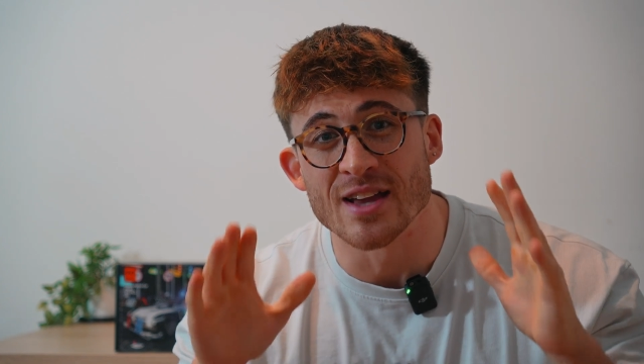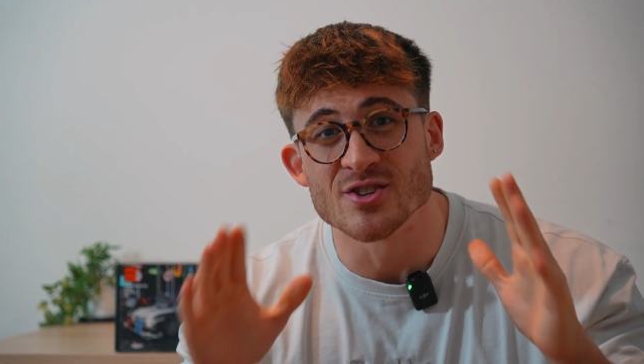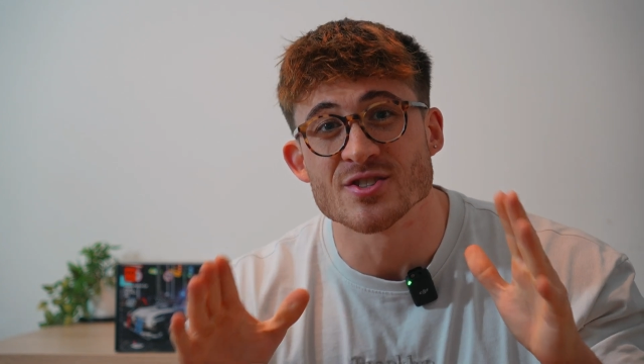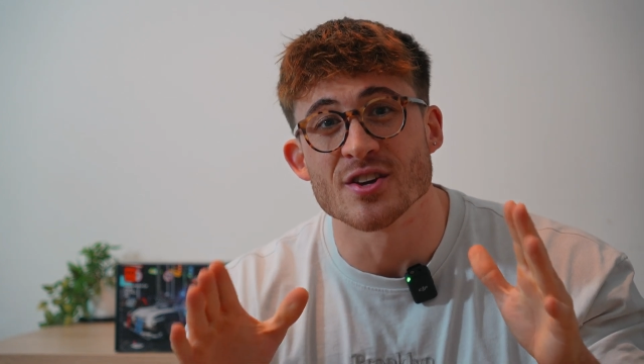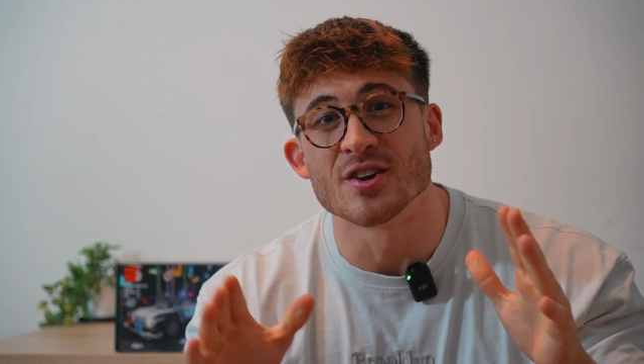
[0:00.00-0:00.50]
and
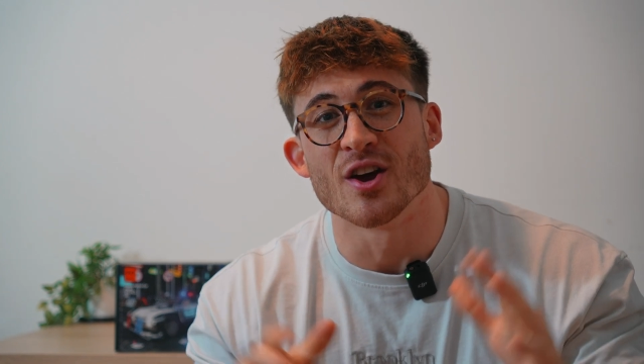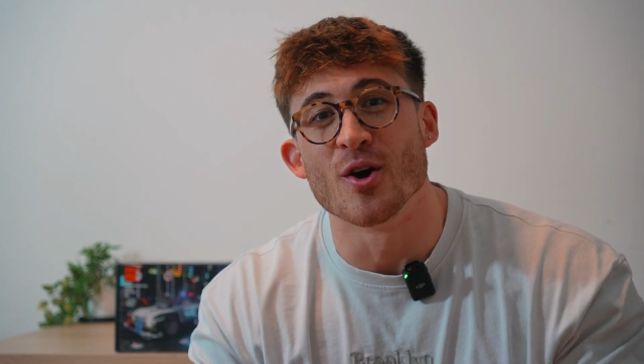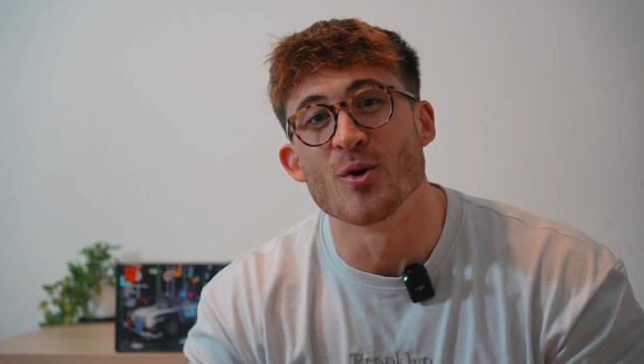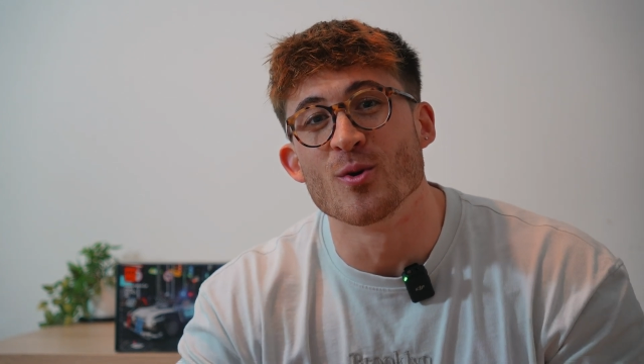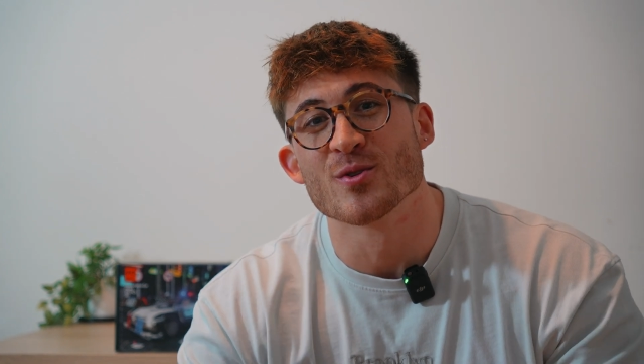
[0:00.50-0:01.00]
just so you
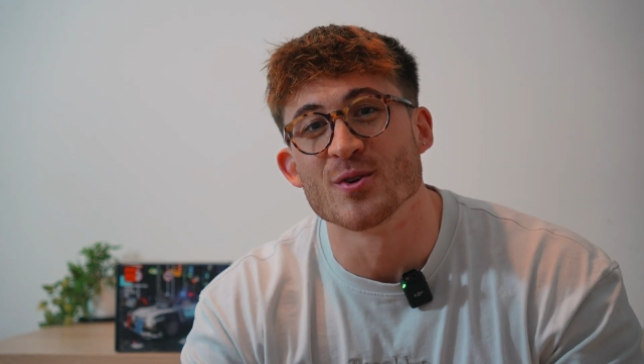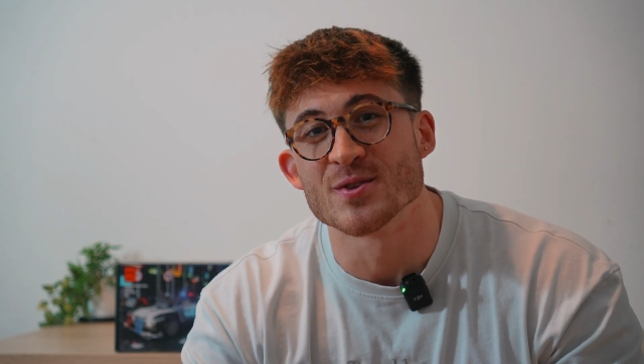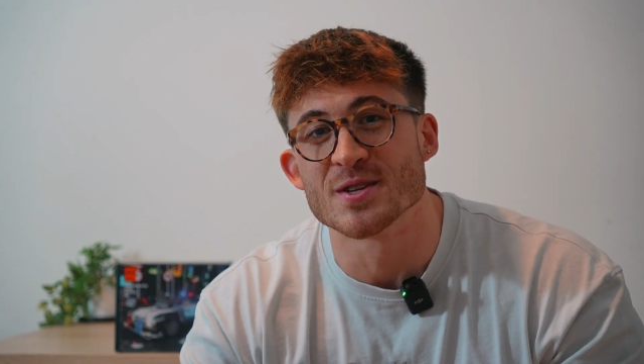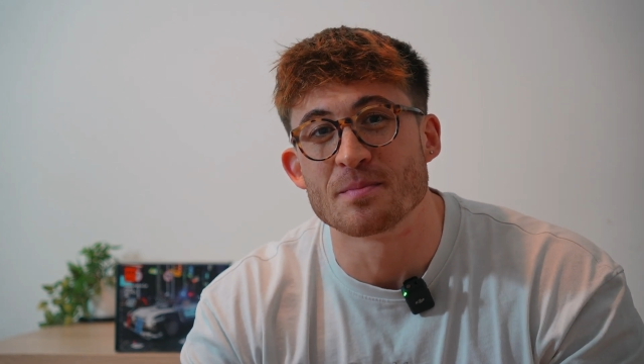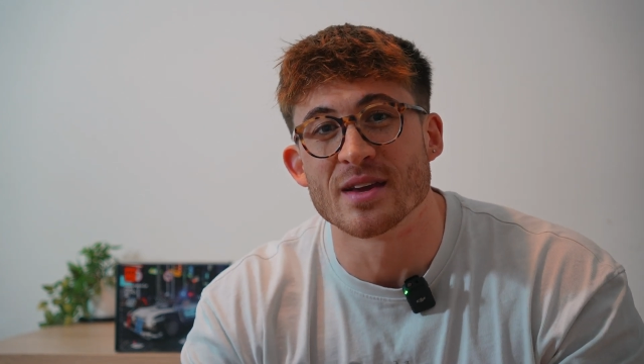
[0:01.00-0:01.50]
know, all
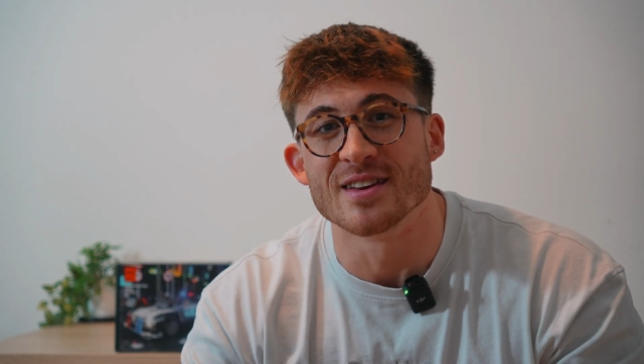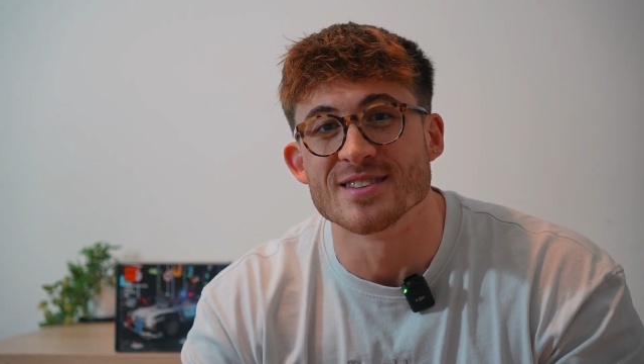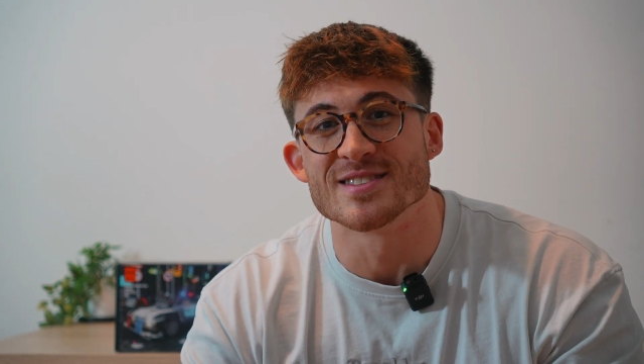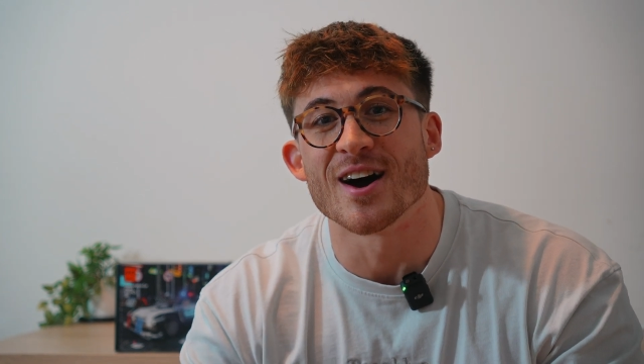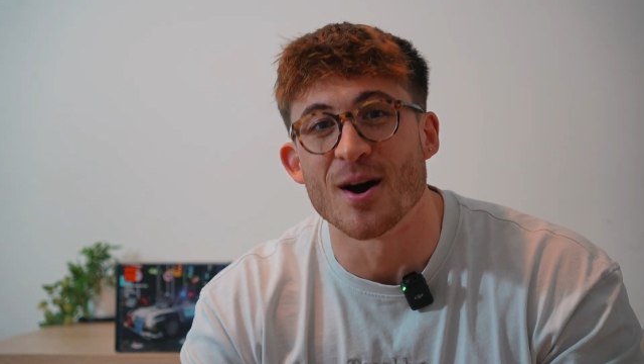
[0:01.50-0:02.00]
thoughts and
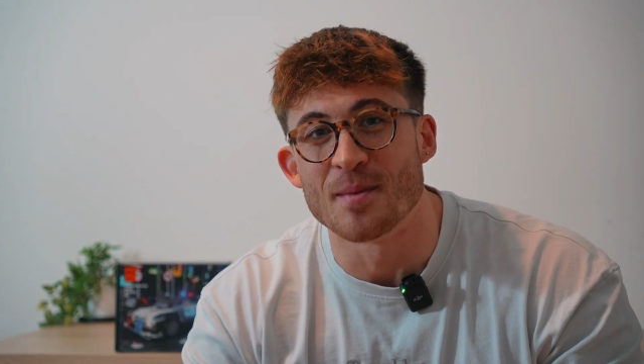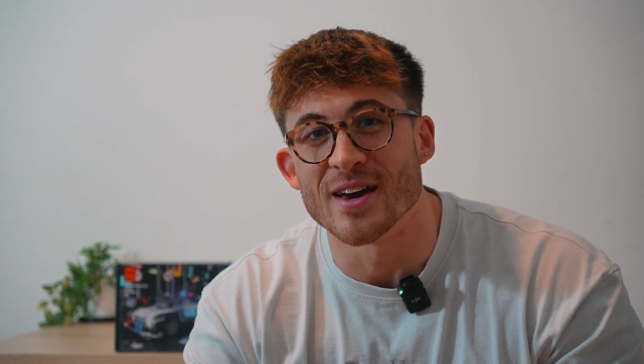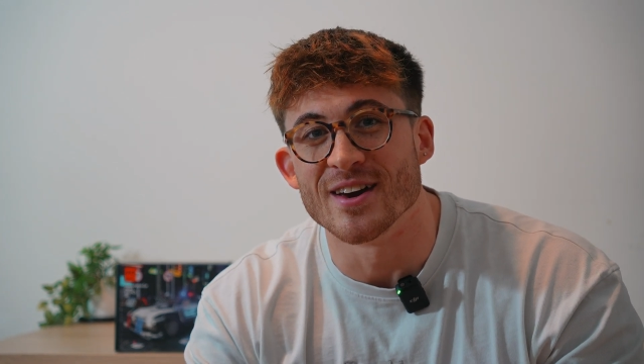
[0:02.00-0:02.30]
opinions are my